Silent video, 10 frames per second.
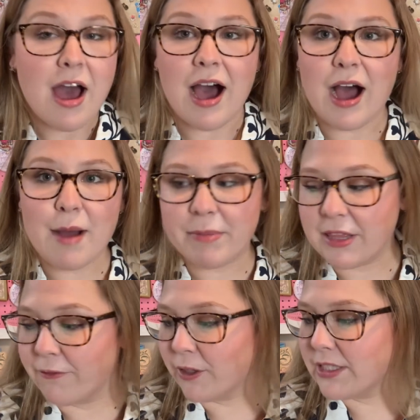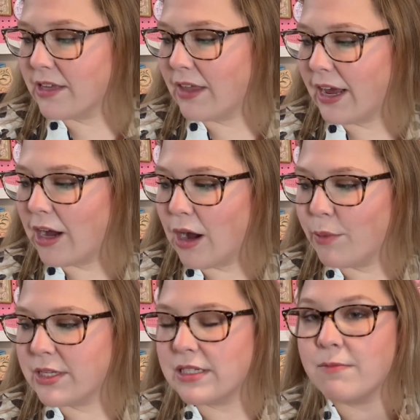But the first thing that I got
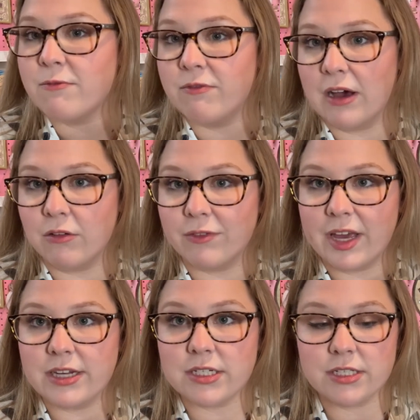was some velvet.